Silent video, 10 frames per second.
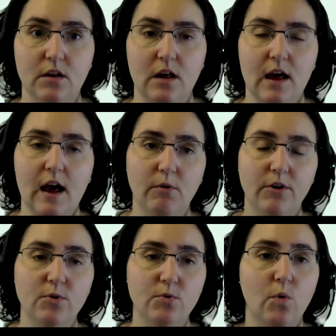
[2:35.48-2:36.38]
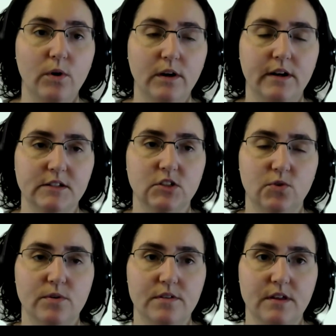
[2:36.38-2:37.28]
How are you organizing
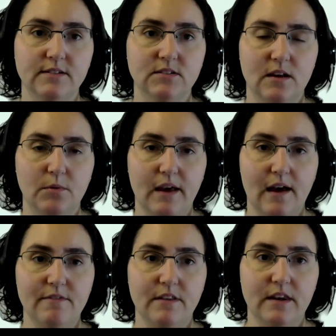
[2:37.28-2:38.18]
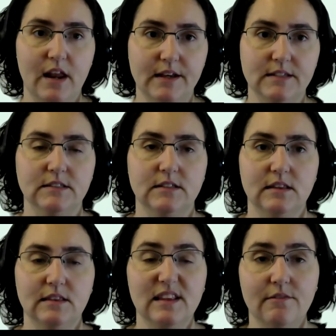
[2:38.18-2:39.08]
your things so that we have the next
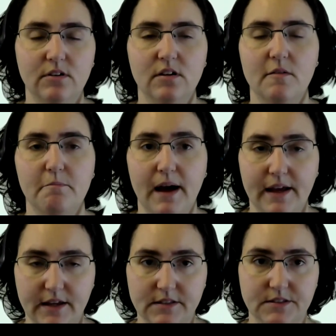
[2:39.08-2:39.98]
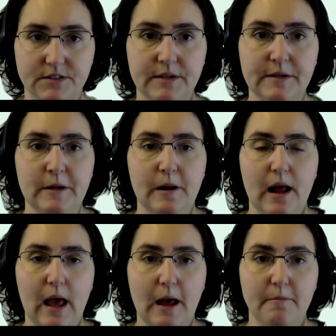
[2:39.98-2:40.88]
level of buckets?
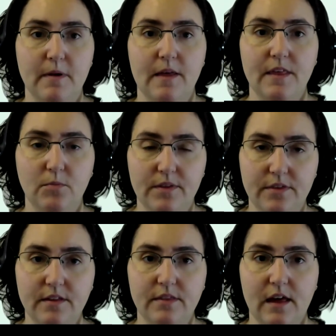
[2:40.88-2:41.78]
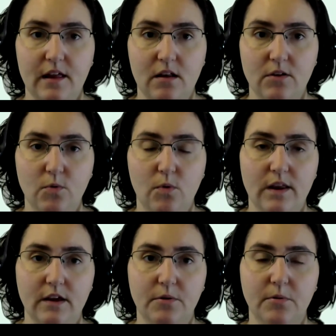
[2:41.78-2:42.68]
And then within that, you
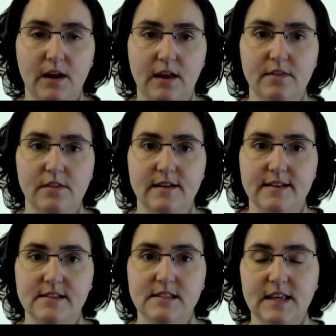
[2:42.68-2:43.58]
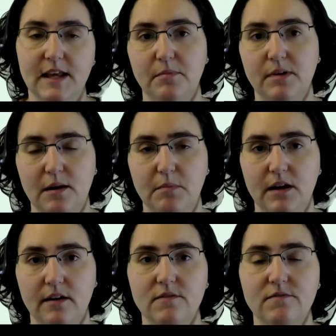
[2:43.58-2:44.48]
want to create the same
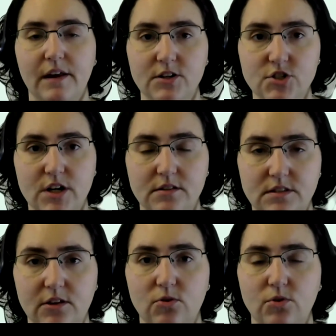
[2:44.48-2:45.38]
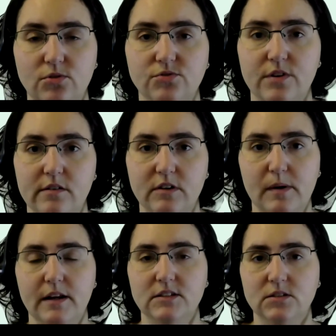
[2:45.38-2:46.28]
naming conventions that you use for
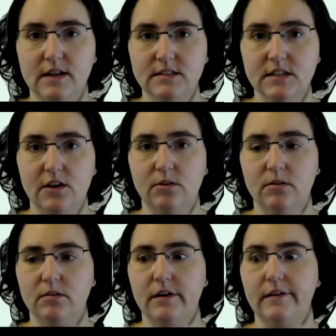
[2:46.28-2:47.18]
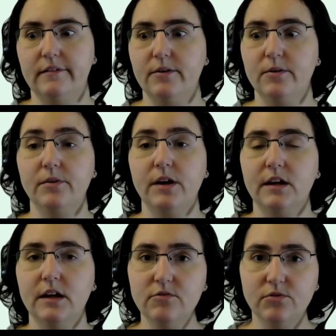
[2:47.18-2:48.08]
everybody. So let's say you're, I don't know,
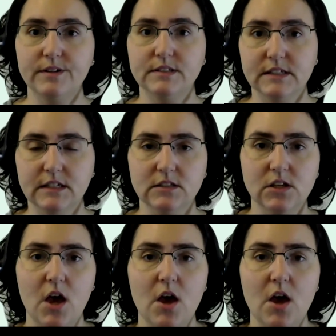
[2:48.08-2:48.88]
creating invoices.